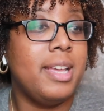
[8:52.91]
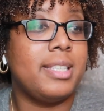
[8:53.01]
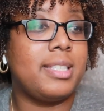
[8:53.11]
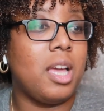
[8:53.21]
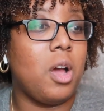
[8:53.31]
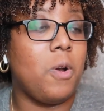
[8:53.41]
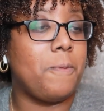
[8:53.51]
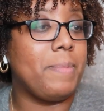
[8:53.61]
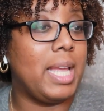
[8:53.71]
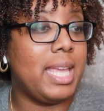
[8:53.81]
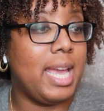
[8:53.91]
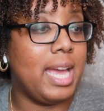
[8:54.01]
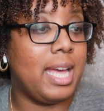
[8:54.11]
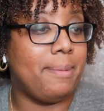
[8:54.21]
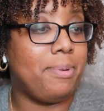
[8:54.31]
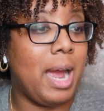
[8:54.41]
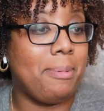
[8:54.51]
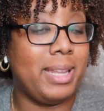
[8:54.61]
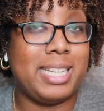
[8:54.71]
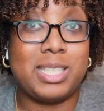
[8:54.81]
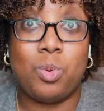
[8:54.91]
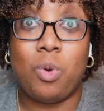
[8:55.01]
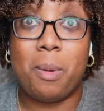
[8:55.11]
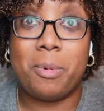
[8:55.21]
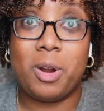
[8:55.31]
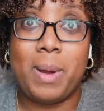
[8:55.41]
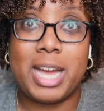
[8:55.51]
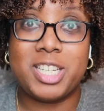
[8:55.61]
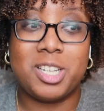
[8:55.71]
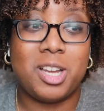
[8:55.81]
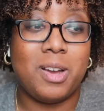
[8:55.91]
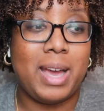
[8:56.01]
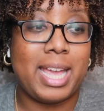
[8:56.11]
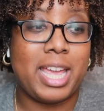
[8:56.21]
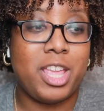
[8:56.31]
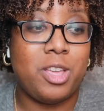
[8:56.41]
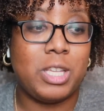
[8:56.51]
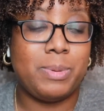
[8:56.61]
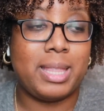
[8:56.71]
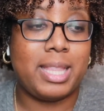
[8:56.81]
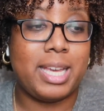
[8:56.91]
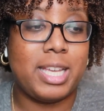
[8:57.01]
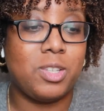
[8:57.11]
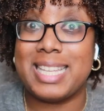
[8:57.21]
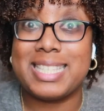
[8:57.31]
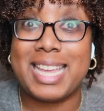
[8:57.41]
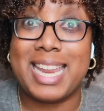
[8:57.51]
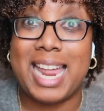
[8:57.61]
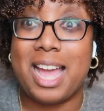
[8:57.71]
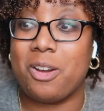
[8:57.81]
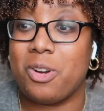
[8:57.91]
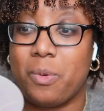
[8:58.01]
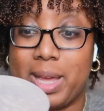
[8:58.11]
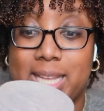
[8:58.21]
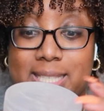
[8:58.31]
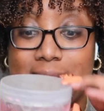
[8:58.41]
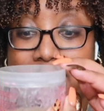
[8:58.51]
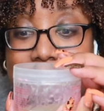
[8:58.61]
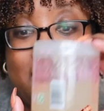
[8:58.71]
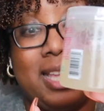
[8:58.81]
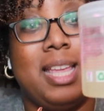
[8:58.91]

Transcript: so yeah, probably just one more wash and go I can use with this. This cannot go to waste. Like,